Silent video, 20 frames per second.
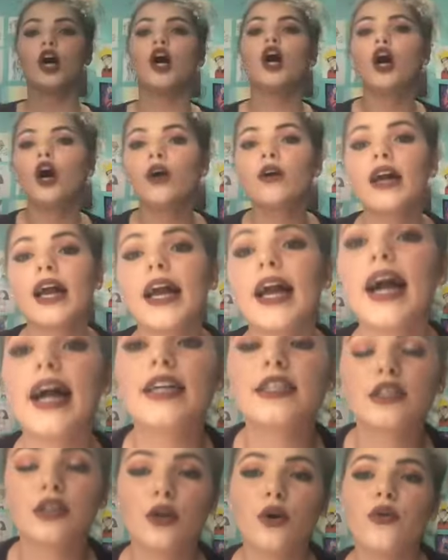Okay guys,
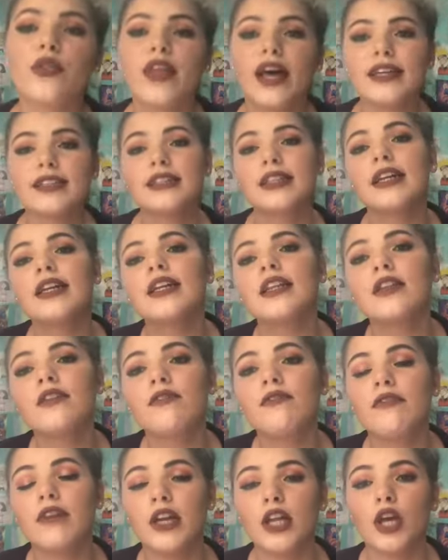so that's the end of the
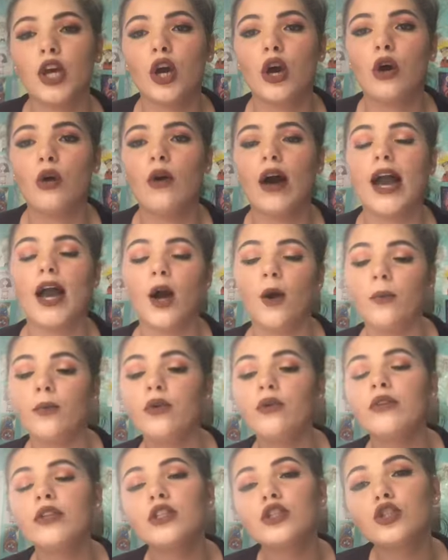video. I hope you
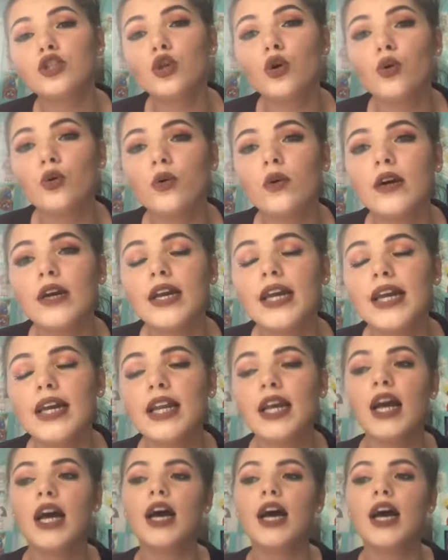enjoyed.